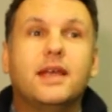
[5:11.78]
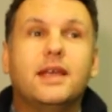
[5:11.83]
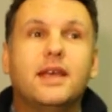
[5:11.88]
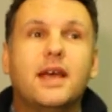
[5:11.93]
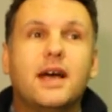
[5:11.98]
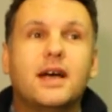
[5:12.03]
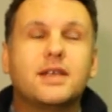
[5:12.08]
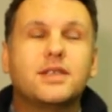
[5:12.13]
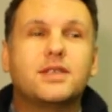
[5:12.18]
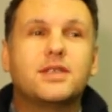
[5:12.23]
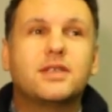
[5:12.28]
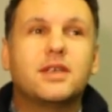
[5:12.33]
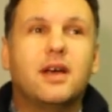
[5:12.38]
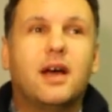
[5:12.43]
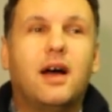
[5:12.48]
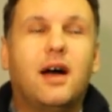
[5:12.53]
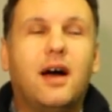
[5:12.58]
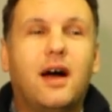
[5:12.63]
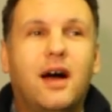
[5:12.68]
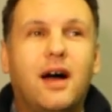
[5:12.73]
Yes,
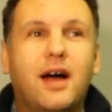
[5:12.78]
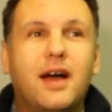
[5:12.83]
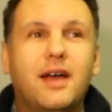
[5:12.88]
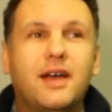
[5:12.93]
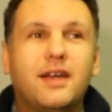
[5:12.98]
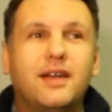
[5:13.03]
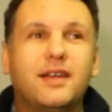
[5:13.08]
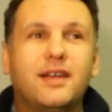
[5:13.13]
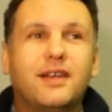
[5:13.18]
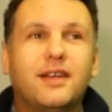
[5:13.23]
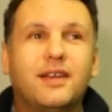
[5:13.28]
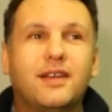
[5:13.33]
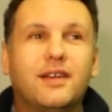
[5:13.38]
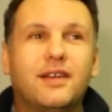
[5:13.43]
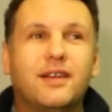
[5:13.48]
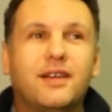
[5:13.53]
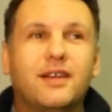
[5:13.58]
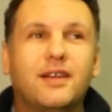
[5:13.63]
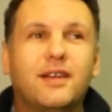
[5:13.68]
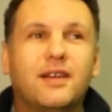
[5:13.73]

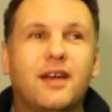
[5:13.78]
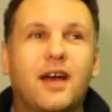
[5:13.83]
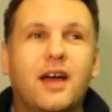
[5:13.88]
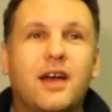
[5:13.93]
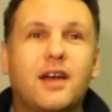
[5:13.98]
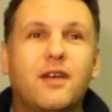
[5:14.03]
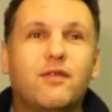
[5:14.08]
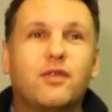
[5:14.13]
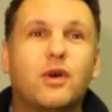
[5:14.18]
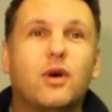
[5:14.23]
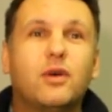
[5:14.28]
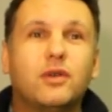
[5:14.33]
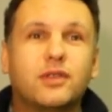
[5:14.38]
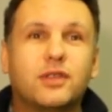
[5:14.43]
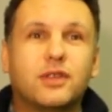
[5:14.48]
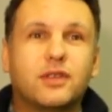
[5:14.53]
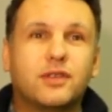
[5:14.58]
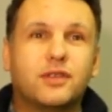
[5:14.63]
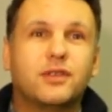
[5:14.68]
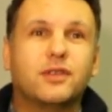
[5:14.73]
I have
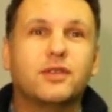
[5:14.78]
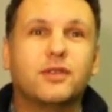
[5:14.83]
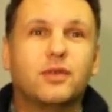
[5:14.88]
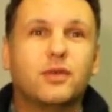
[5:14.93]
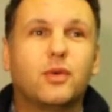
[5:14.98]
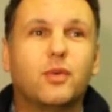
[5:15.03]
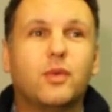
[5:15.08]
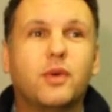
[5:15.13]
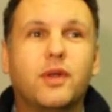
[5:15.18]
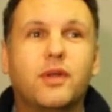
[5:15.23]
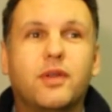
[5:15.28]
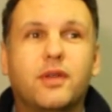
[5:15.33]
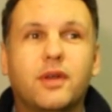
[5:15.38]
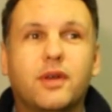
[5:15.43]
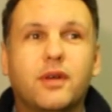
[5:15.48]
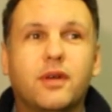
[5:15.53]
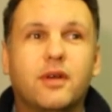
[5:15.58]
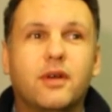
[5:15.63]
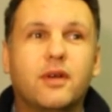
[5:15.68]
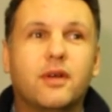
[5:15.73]
contacted with
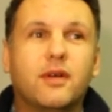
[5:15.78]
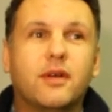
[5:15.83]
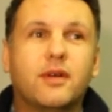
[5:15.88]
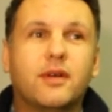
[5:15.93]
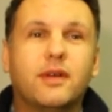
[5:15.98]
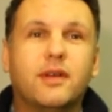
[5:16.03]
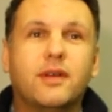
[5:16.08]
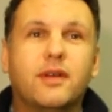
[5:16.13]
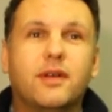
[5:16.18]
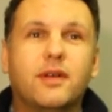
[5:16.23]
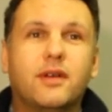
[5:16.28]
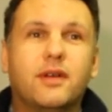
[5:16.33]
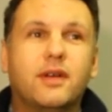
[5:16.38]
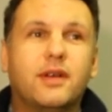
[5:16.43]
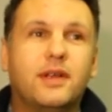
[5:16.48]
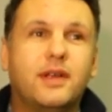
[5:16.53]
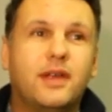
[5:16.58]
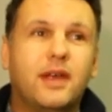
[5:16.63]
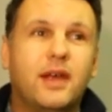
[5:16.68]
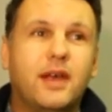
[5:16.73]
the
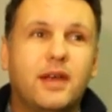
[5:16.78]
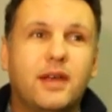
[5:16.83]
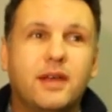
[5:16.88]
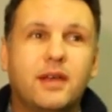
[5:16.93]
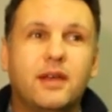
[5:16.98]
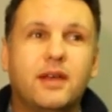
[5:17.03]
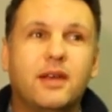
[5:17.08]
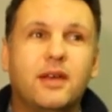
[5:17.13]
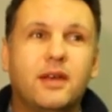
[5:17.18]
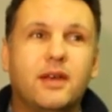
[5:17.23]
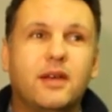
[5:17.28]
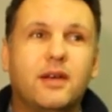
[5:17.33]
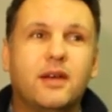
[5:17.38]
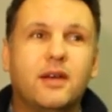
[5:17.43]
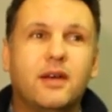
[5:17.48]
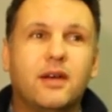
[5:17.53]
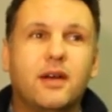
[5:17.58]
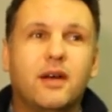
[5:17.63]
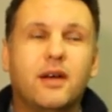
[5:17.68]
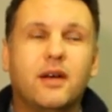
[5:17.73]
gay
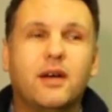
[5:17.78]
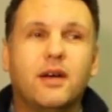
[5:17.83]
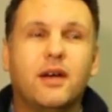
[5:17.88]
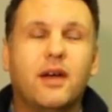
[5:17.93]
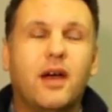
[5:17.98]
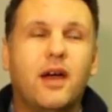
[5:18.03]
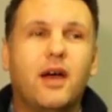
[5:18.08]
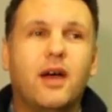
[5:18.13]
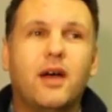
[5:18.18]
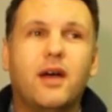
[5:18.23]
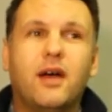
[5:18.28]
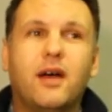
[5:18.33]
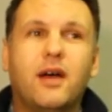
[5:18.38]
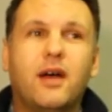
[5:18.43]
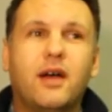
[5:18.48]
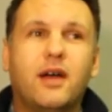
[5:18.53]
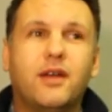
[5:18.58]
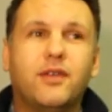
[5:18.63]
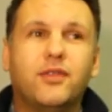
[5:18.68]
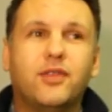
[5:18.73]

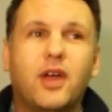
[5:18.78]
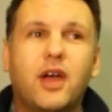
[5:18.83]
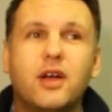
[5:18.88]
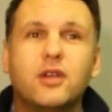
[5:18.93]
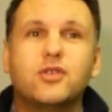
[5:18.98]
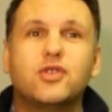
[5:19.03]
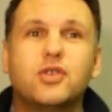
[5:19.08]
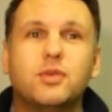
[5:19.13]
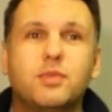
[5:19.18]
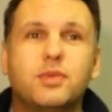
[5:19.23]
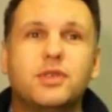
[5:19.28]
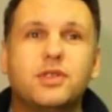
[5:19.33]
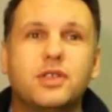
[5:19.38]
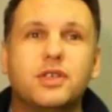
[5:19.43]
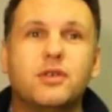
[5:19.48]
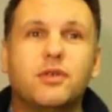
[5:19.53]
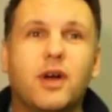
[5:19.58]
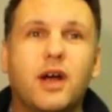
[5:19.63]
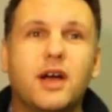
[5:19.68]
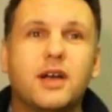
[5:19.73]
and
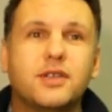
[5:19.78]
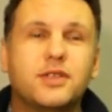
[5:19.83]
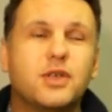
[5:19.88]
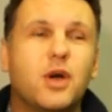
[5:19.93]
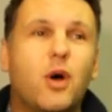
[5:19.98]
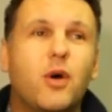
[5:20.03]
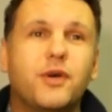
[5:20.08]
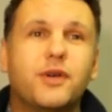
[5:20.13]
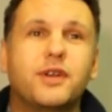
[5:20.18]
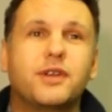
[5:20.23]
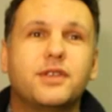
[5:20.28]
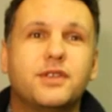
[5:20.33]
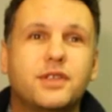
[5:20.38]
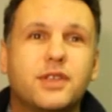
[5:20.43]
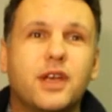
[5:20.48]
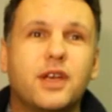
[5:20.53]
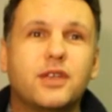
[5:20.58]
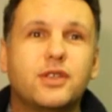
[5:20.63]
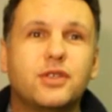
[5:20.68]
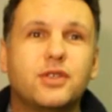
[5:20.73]
LGBT rights
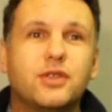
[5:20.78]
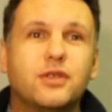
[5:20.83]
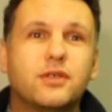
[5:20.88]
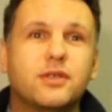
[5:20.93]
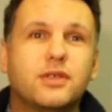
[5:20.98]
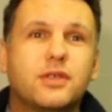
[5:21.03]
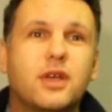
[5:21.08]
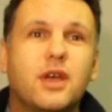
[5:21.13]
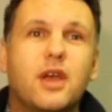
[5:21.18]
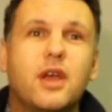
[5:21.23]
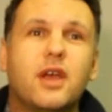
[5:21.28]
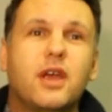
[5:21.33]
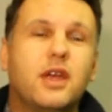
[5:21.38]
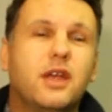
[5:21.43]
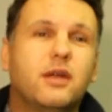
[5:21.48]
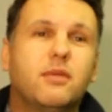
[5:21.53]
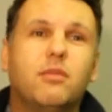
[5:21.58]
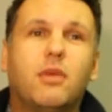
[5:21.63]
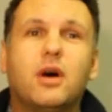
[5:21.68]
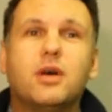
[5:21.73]
organizations
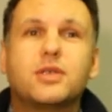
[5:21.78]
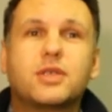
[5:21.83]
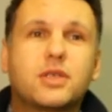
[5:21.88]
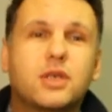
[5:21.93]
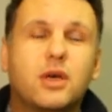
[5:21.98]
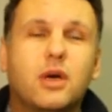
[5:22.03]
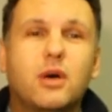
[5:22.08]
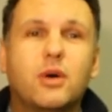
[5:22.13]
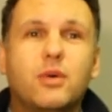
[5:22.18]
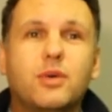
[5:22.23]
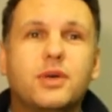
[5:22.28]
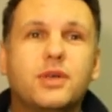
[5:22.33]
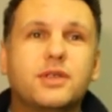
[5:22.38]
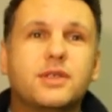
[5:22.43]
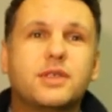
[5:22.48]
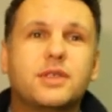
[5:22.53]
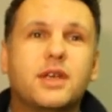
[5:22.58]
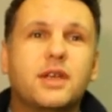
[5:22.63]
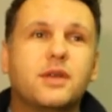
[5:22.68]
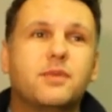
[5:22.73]
in Moscow,
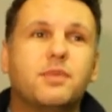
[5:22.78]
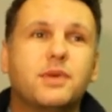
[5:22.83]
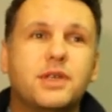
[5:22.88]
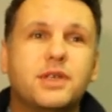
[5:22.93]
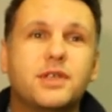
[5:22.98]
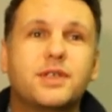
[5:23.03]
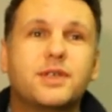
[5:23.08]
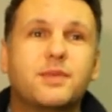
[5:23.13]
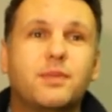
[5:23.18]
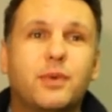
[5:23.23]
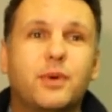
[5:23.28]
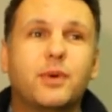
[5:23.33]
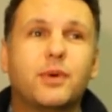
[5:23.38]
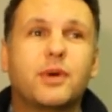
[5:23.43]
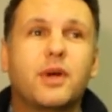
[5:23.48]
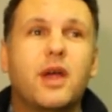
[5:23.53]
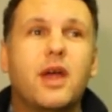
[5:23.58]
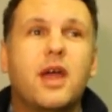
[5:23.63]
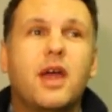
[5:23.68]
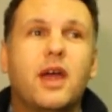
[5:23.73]
in St.
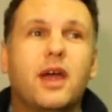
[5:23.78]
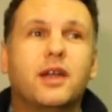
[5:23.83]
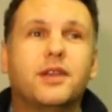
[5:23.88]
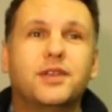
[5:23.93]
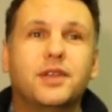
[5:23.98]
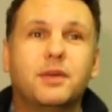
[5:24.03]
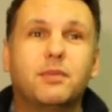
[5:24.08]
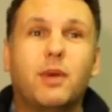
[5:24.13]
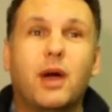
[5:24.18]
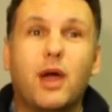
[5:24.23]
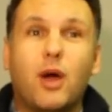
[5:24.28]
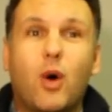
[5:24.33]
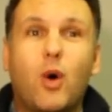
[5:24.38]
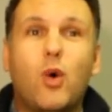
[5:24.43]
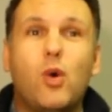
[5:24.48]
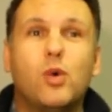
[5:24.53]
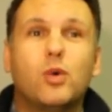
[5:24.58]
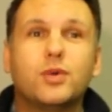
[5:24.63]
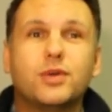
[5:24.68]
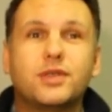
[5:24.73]
Petersburg, and in my
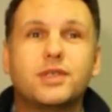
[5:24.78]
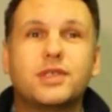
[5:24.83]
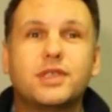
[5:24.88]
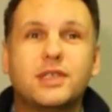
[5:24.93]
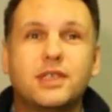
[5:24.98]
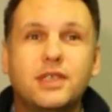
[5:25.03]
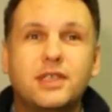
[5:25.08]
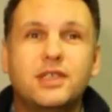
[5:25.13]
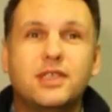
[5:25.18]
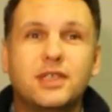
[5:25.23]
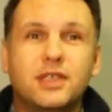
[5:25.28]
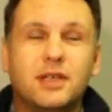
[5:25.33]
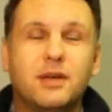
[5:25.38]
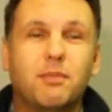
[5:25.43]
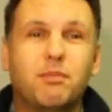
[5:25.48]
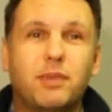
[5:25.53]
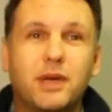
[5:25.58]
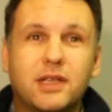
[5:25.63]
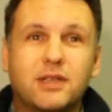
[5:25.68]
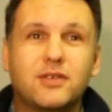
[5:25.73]
own city,
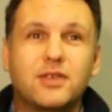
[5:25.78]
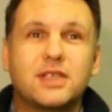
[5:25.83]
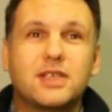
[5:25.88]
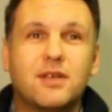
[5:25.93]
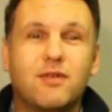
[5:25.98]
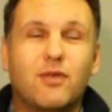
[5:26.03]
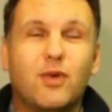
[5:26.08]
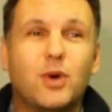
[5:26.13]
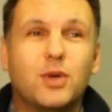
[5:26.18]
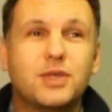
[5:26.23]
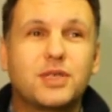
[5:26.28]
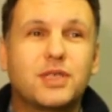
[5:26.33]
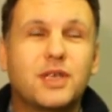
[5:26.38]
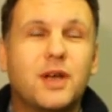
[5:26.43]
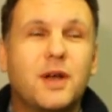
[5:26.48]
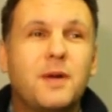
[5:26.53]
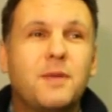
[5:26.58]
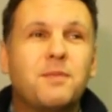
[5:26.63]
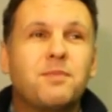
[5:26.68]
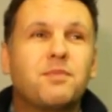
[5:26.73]
Petrozavodsk.